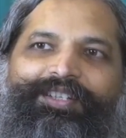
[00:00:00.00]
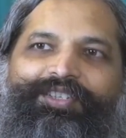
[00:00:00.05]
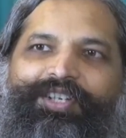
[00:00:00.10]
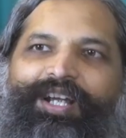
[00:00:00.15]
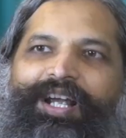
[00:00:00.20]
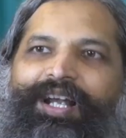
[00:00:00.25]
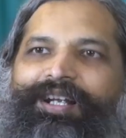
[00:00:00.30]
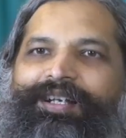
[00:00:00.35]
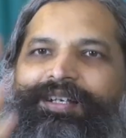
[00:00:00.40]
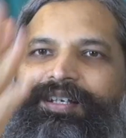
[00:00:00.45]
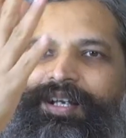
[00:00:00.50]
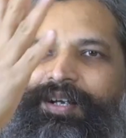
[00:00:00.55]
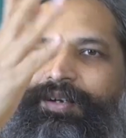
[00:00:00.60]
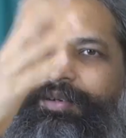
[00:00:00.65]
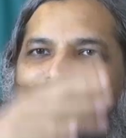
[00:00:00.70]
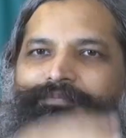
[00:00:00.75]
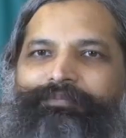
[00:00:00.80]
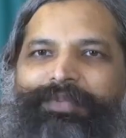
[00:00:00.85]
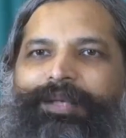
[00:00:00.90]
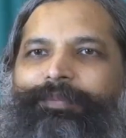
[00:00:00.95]
child,
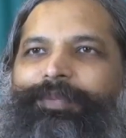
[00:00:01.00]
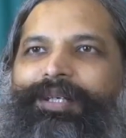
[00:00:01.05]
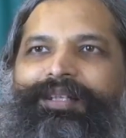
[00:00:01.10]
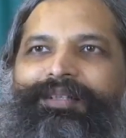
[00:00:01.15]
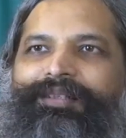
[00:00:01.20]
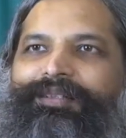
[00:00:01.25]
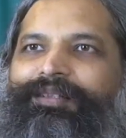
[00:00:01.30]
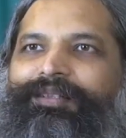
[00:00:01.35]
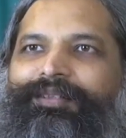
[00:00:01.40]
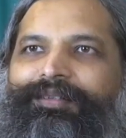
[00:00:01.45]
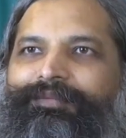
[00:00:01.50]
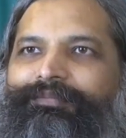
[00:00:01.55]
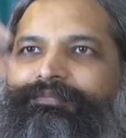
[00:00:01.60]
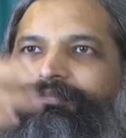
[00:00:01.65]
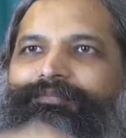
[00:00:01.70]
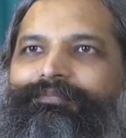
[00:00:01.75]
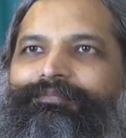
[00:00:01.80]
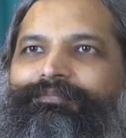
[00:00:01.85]
now maybe in the